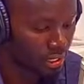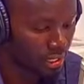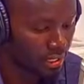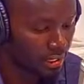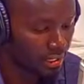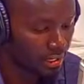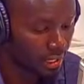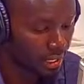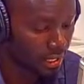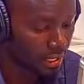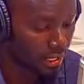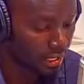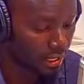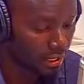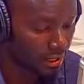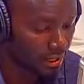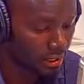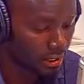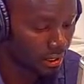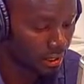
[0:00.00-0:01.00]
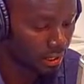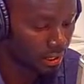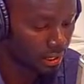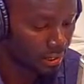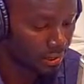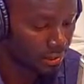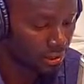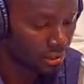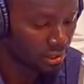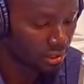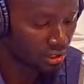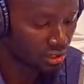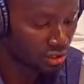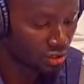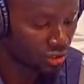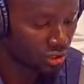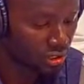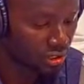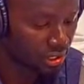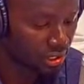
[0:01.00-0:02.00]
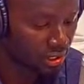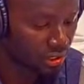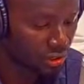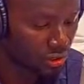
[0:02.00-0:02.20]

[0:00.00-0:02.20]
He added that he has not yet